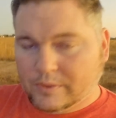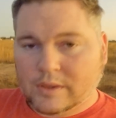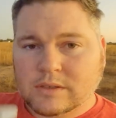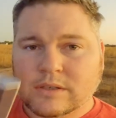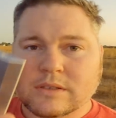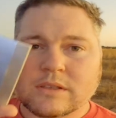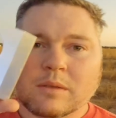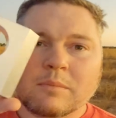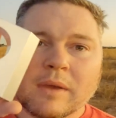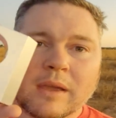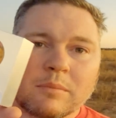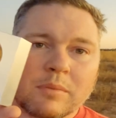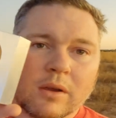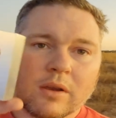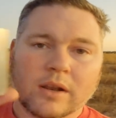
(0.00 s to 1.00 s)
this is the
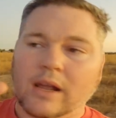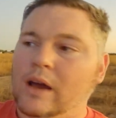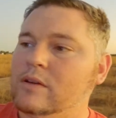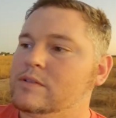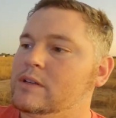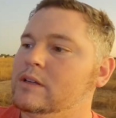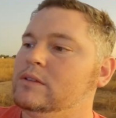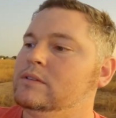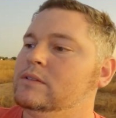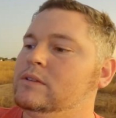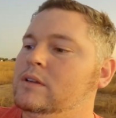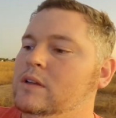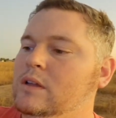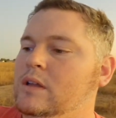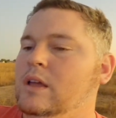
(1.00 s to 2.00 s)
main bearing housing.
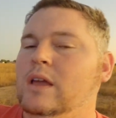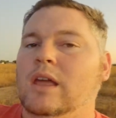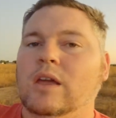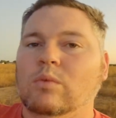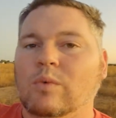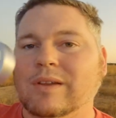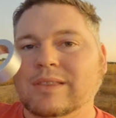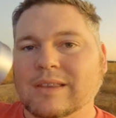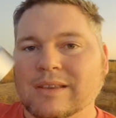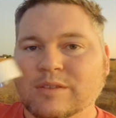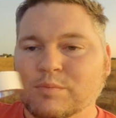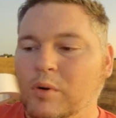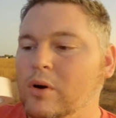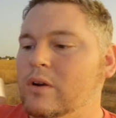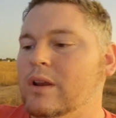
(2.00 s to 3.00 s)
And what
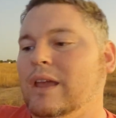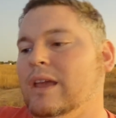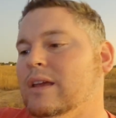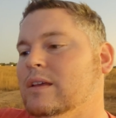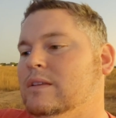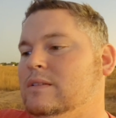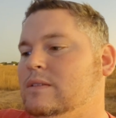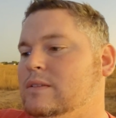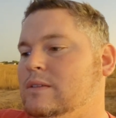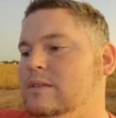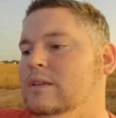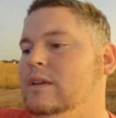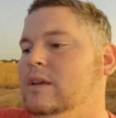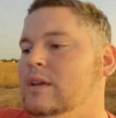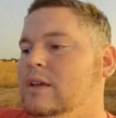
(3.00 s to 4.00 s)
this part is
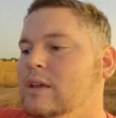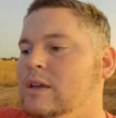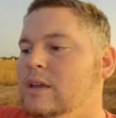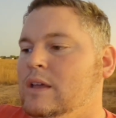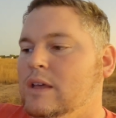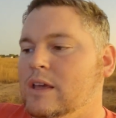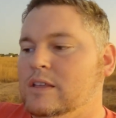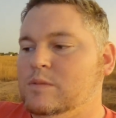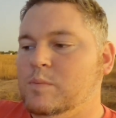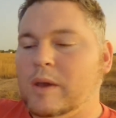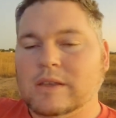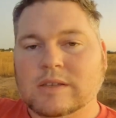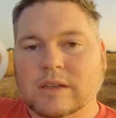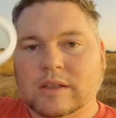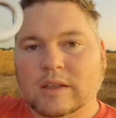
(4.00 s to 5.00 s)

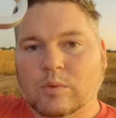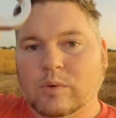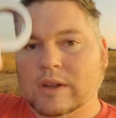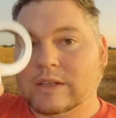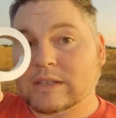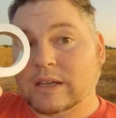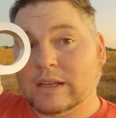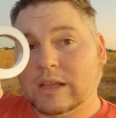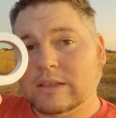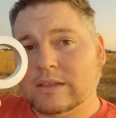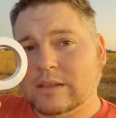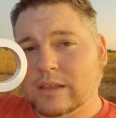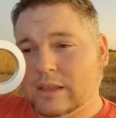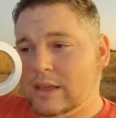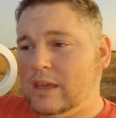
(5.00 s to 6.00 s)
basically when it's
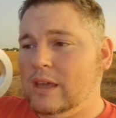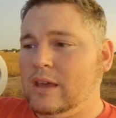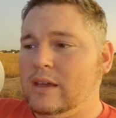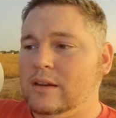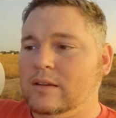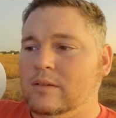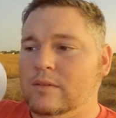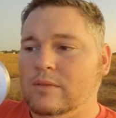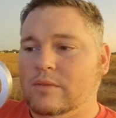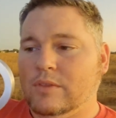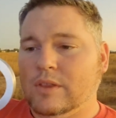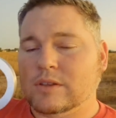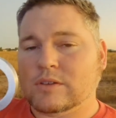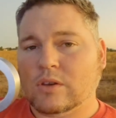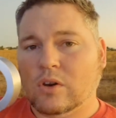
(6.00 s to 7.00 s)
connected to the kit,
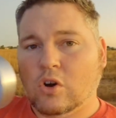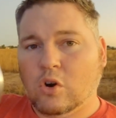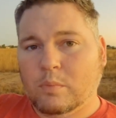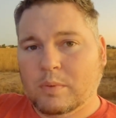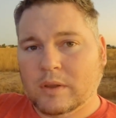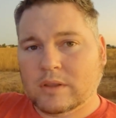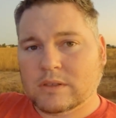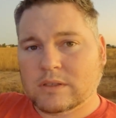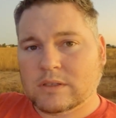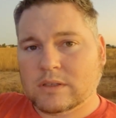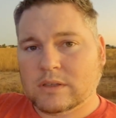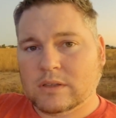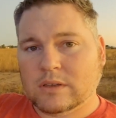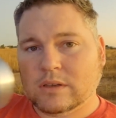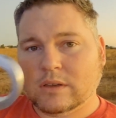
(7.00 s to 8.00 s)
this opens.
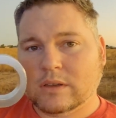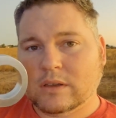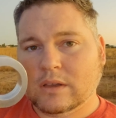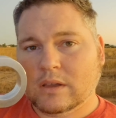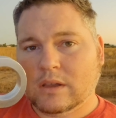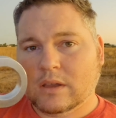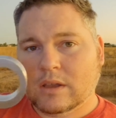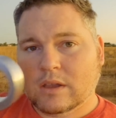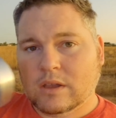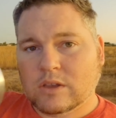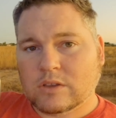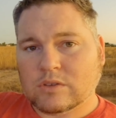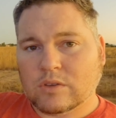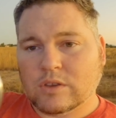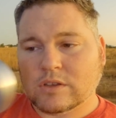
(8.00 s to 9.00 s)

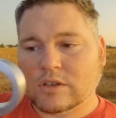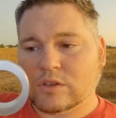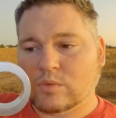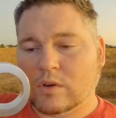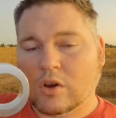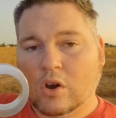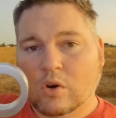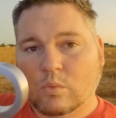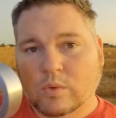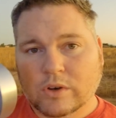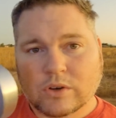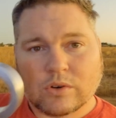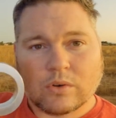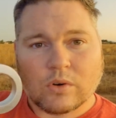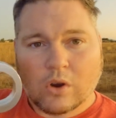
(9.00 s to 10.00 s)
So this is what, when
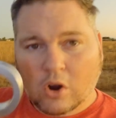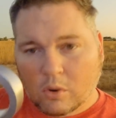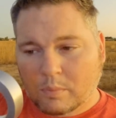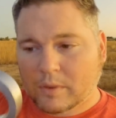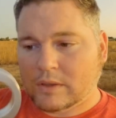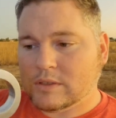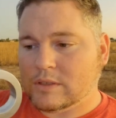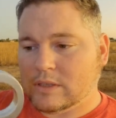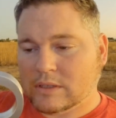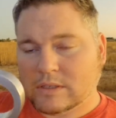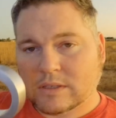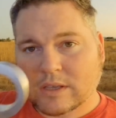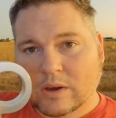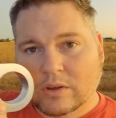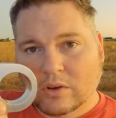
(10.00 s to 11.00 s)
your door opens,
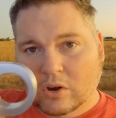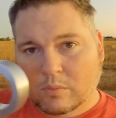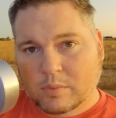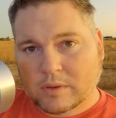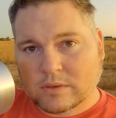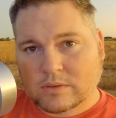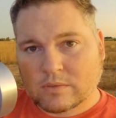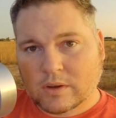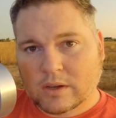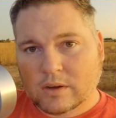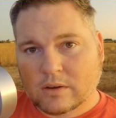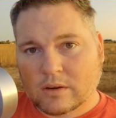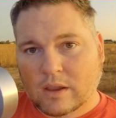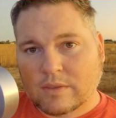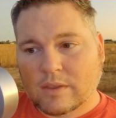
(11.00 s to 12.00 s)
this is how it opens right
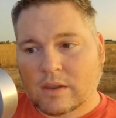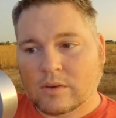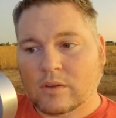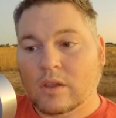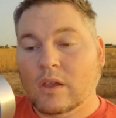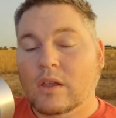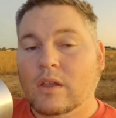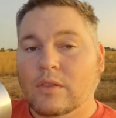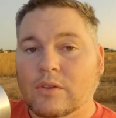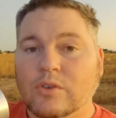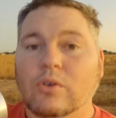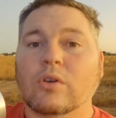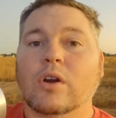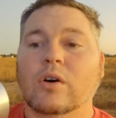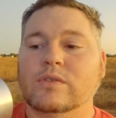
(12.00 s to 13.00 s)
here, and then the
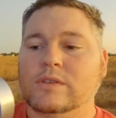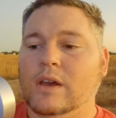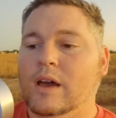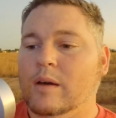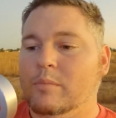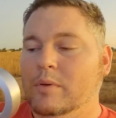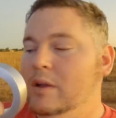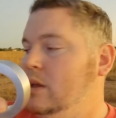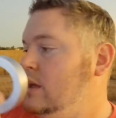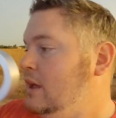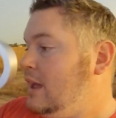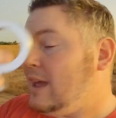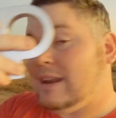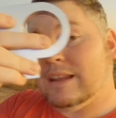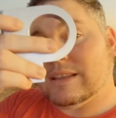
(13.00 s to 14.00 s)
door goes up.
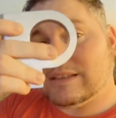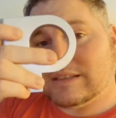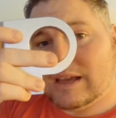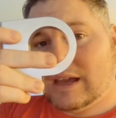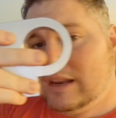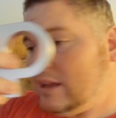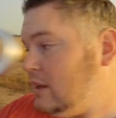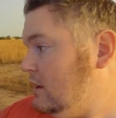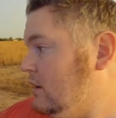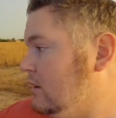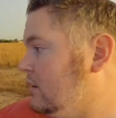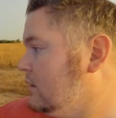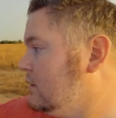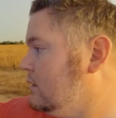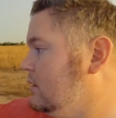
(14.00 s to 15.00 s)
And inside
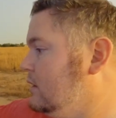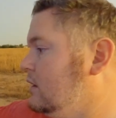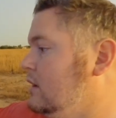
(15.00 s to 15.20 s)
here